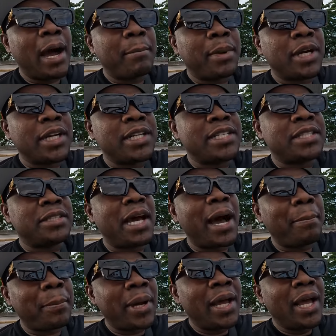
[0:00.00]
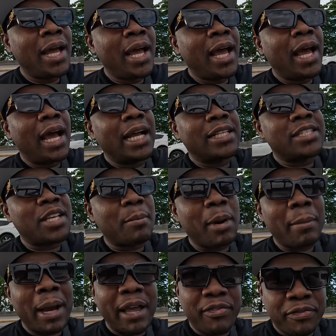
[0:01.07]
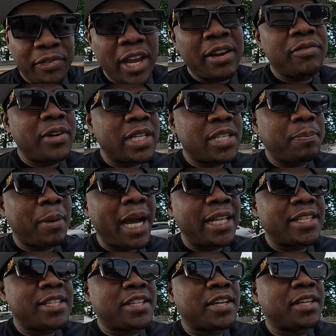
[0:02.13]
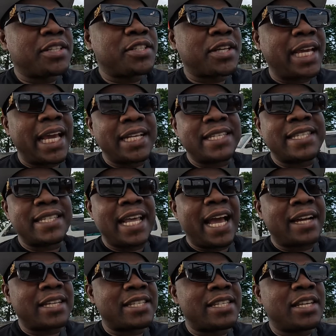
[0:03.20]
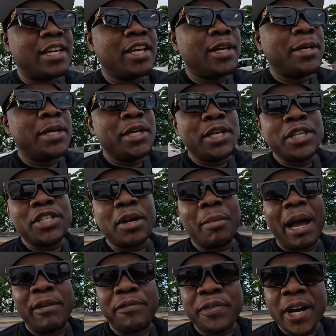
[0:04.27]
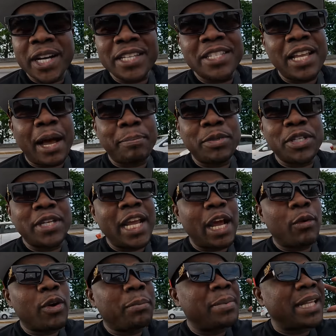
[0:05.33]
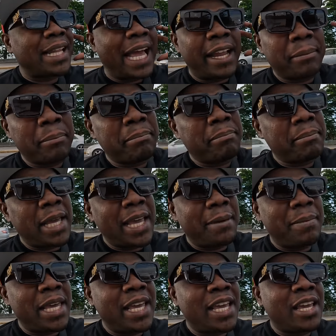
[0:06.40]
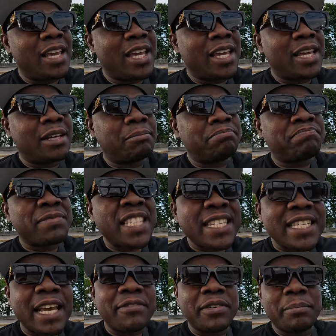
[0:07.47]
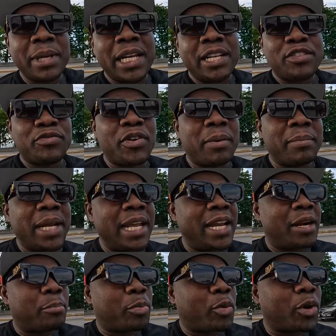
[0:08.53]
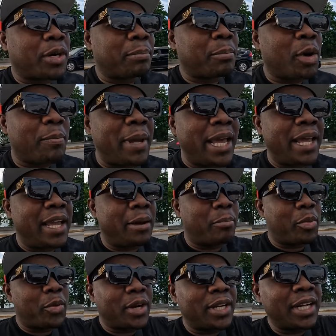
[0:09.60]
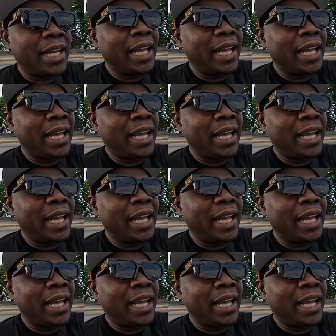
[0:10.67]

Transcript: I'm gonna stop at some of my favorite spots to get snacks. So my first stop today will be like maybe 7 minutes from the airport, Mobile Airport.